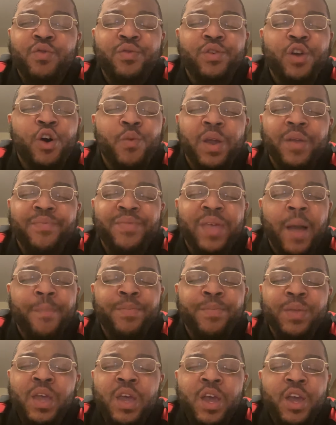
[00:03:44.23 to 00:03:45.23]
knowing
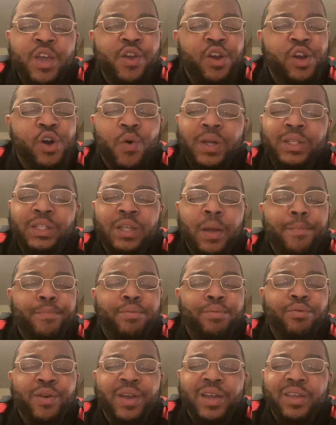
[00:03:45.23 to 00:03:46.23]
that you're going to
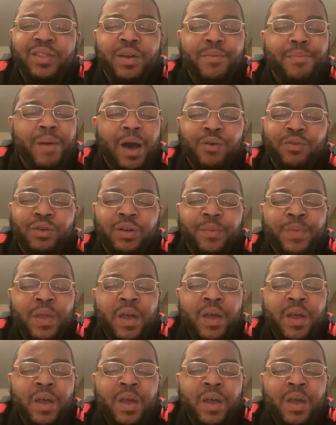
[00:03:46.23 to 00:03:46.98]
bring them out.